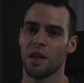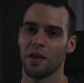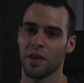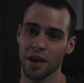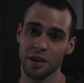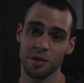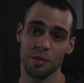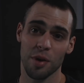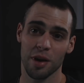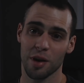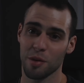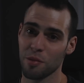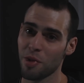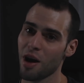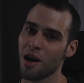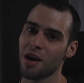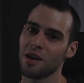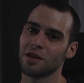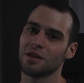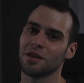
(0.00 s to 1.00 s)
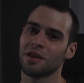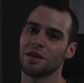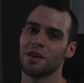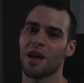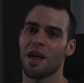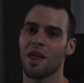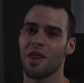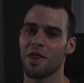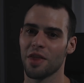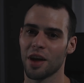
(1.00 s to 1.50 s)
That's my
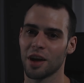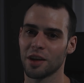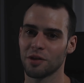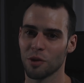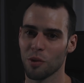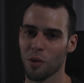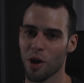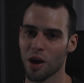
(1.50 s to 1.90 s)
comparison. Thanks for